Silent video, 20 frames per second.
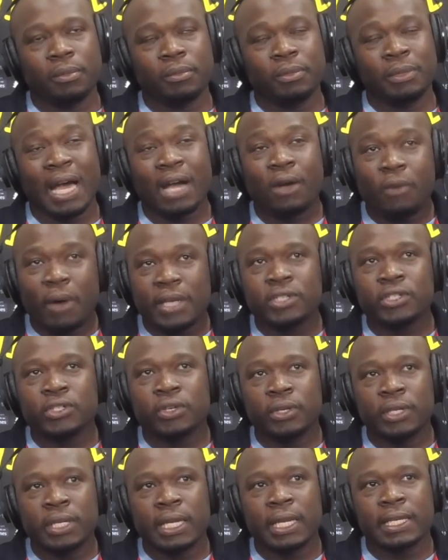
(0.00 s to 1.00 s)
not quite
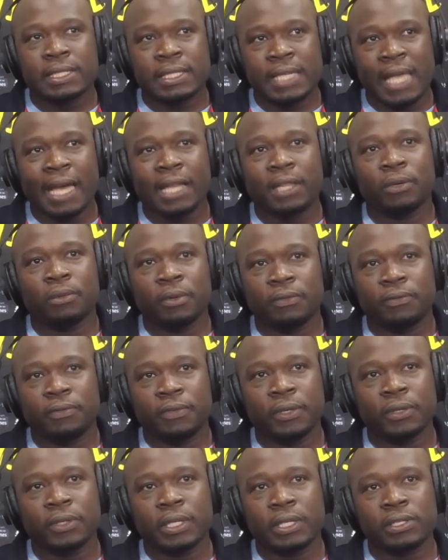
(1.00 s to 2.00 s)
sure yet exactly what
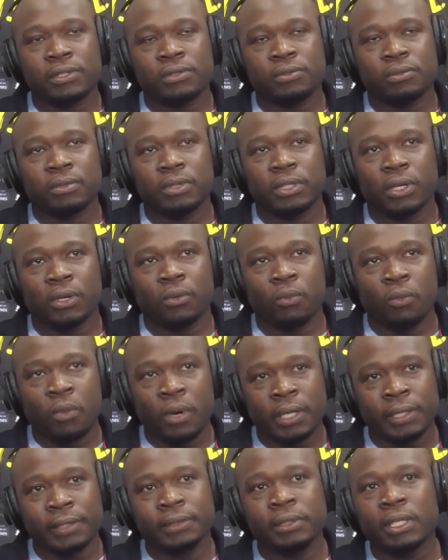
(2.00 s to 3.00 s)
field, because, you know,
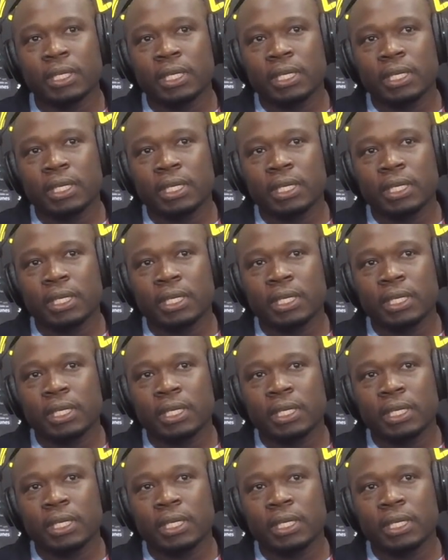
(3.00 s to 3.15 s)
one,